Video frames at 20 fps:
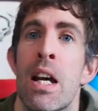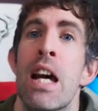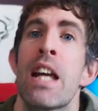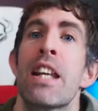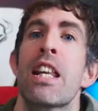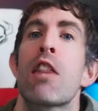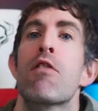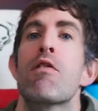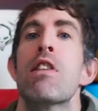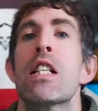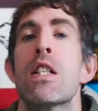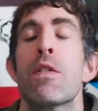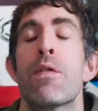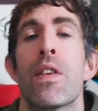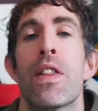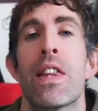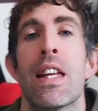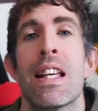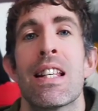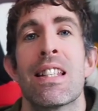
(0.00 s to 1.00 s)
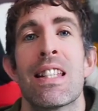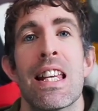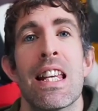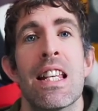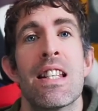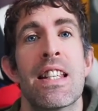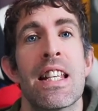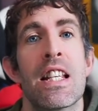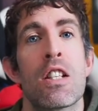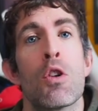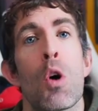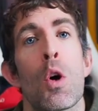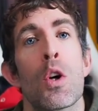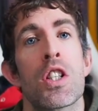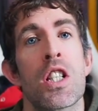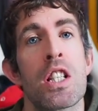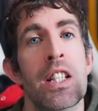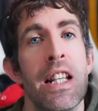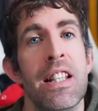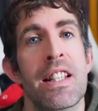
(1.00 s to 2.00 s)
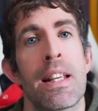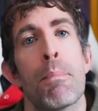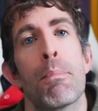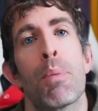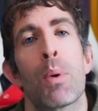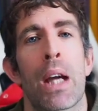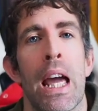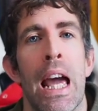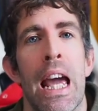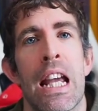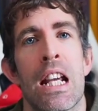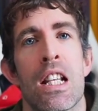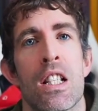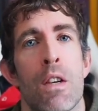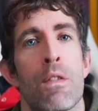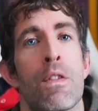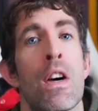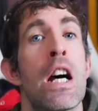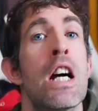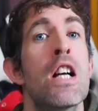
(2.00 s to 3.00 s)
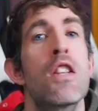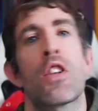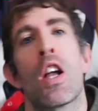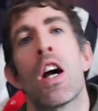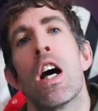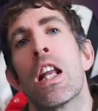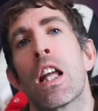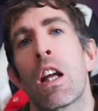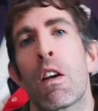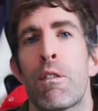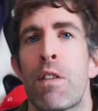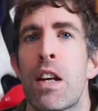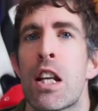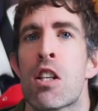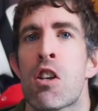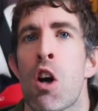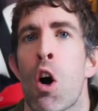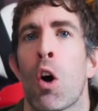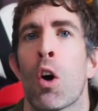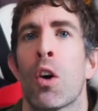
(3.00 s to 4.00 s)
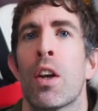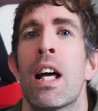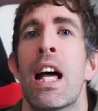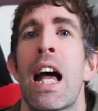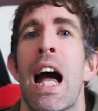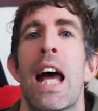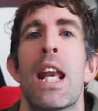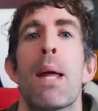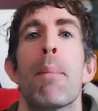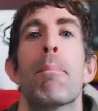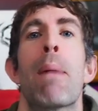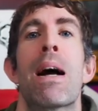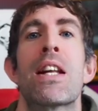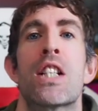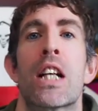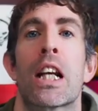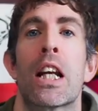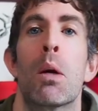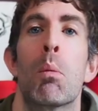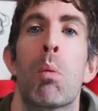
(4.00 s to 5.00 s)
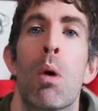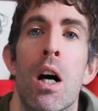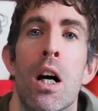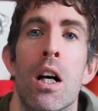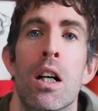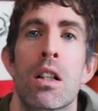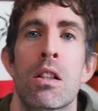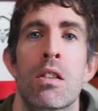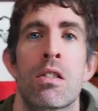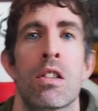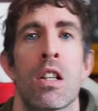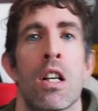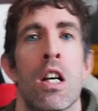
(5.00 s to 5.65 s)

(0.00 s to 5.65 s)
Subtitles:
Now, the reason for this is that it's not just a simple case of turning a feature on and it magically works.